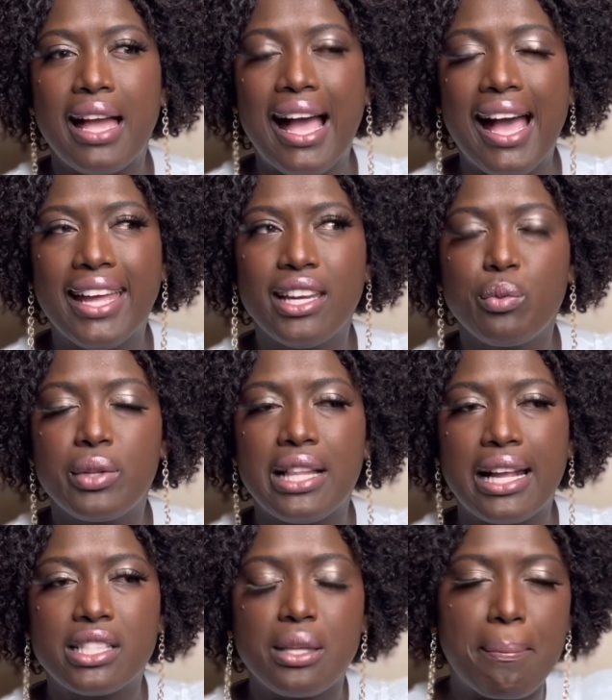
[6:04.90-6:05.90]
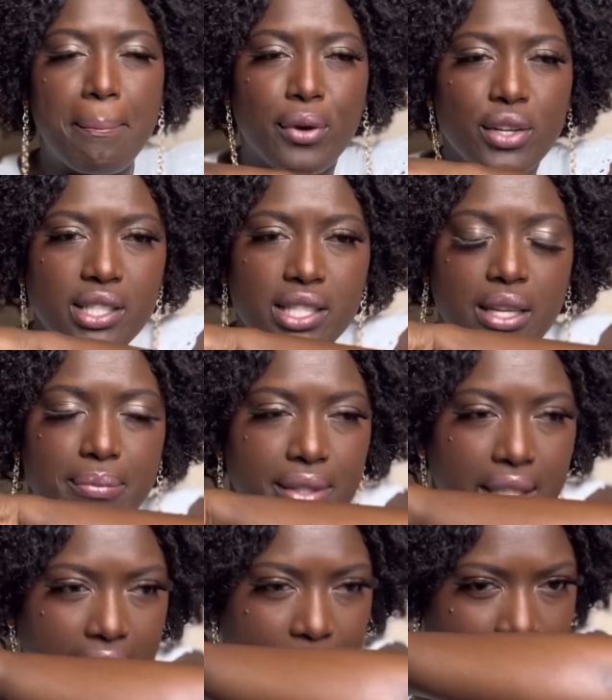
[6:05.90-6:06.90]
added with like some burnt
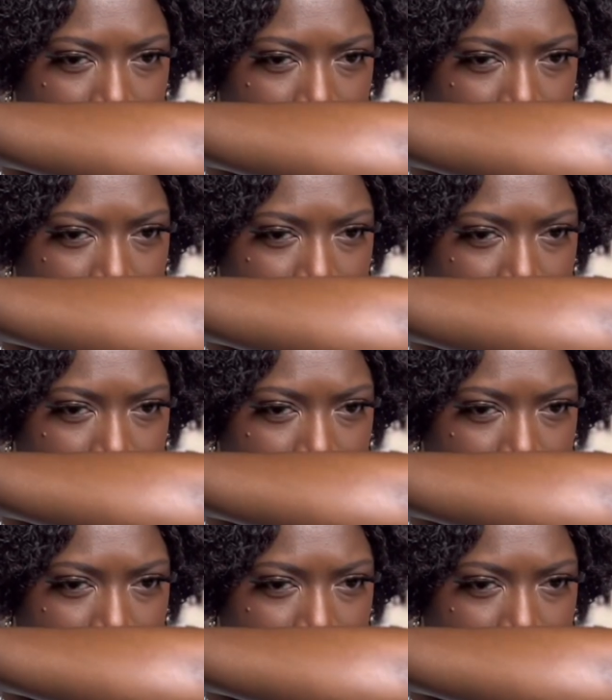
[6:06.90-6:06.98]
something.